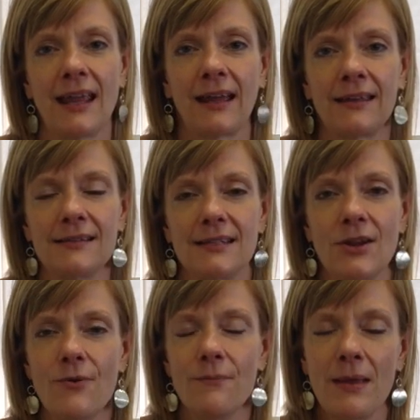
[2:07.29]

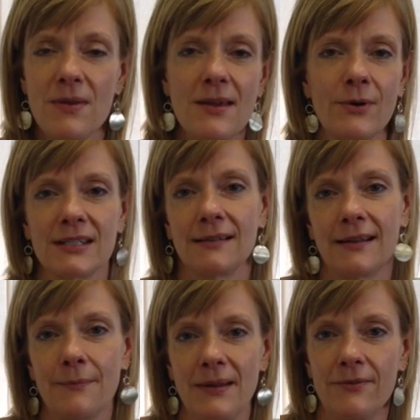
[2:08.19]
And maybe there was a
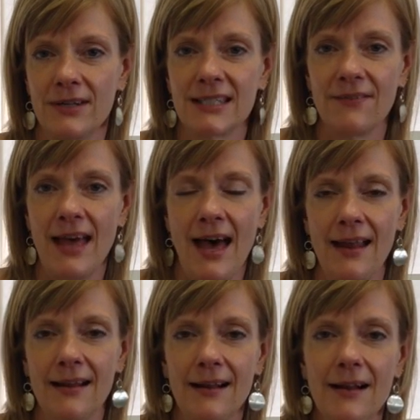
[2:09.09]
little bit of risk of
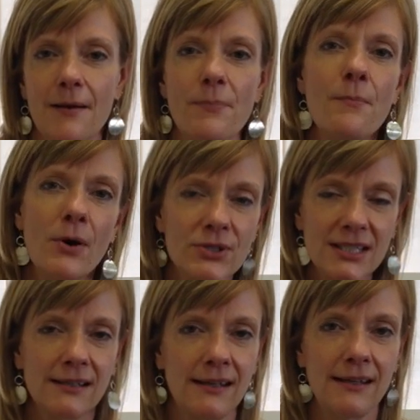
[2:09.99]
that, but
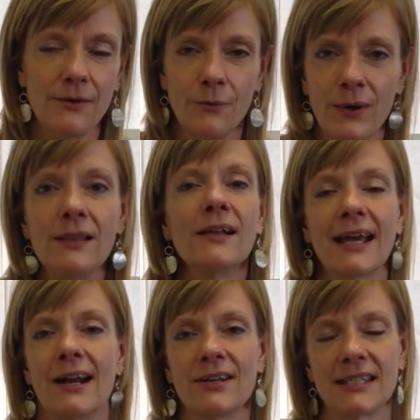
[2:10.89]
mostly we
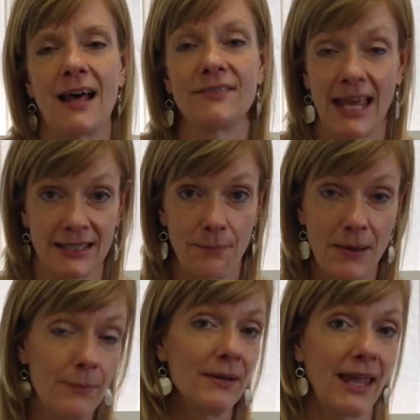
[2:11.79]
look at ourselves as a
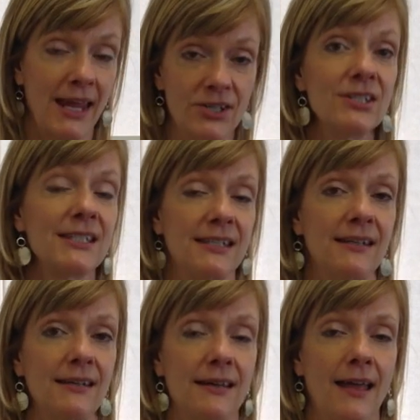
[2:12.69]
public
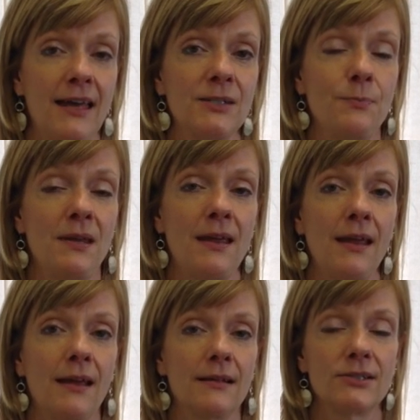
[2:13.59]
agency as
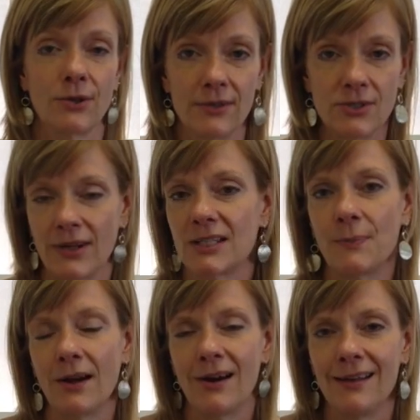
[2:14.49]
being totally
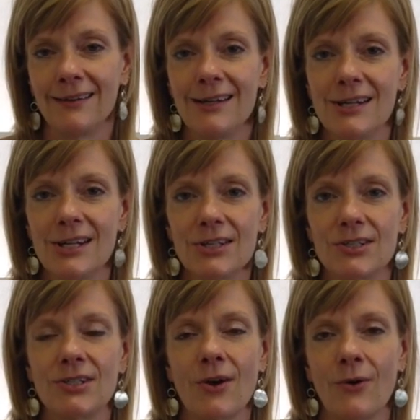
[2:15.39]
transparent.
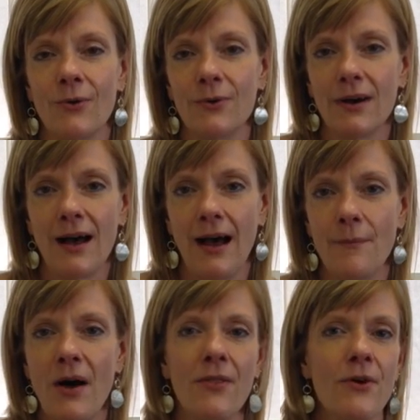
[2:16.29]
So
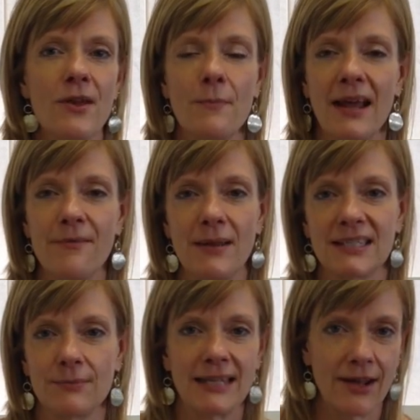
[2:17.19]
although there might have been
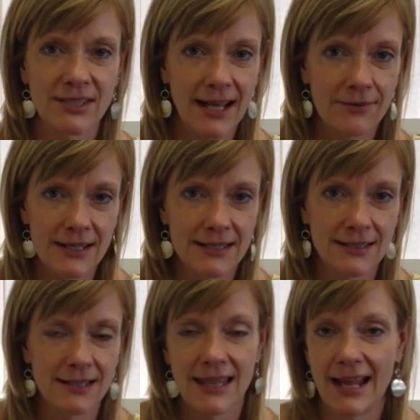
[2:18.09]
some downside
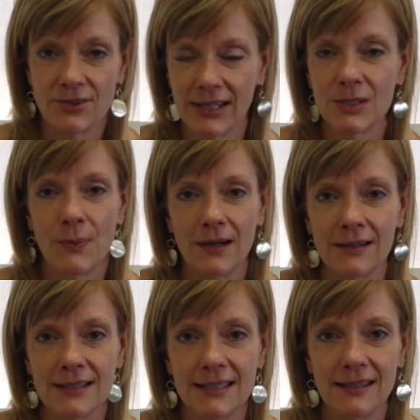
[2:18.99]
risk to that
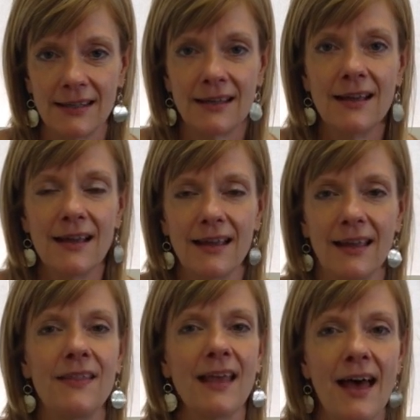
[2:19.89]
transparency,
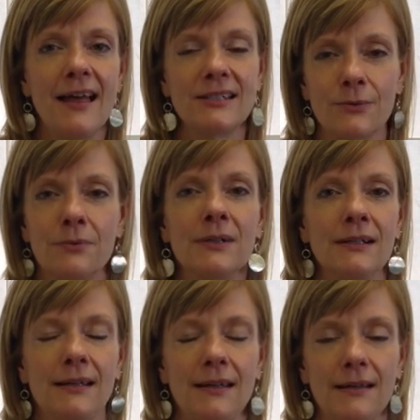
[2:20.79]
in the end, it
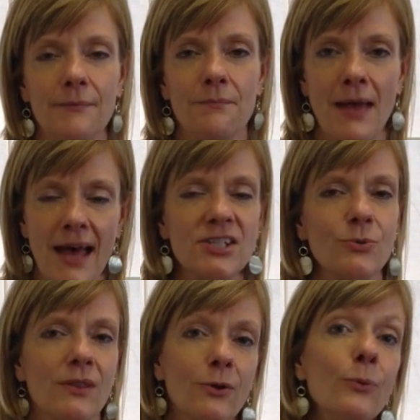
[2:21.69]
really matched
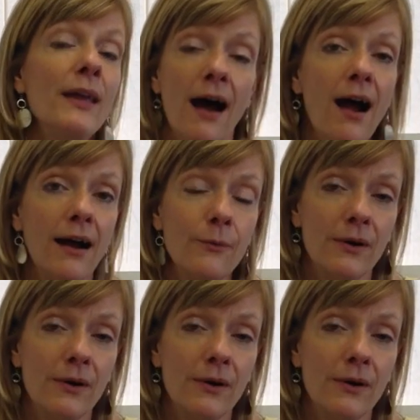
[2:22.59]
with who we are.